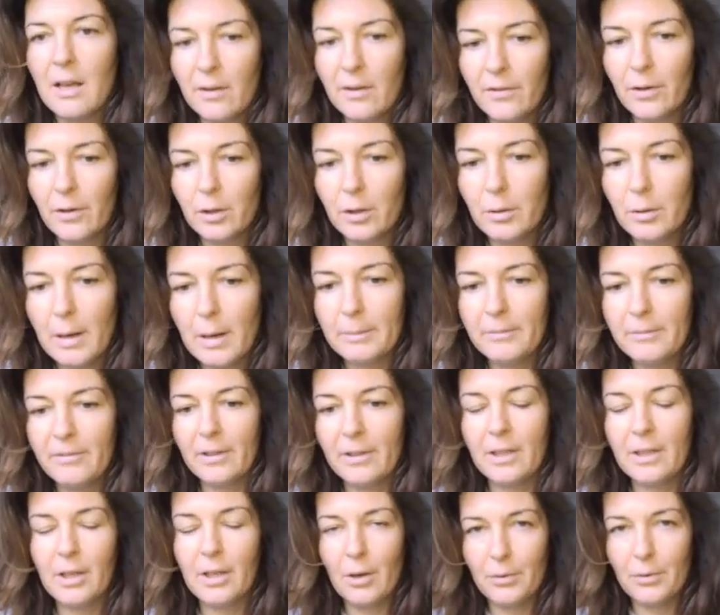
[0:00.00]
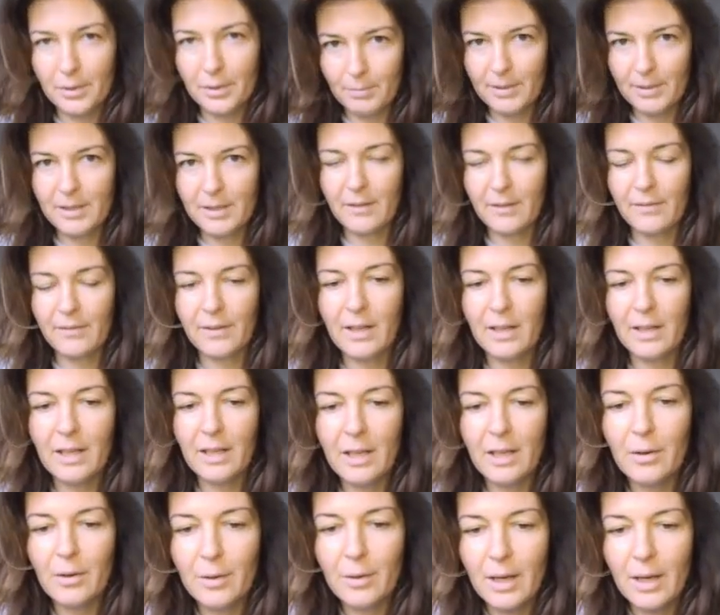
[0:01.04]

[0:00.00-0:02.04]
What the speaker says: follow-up video specifically,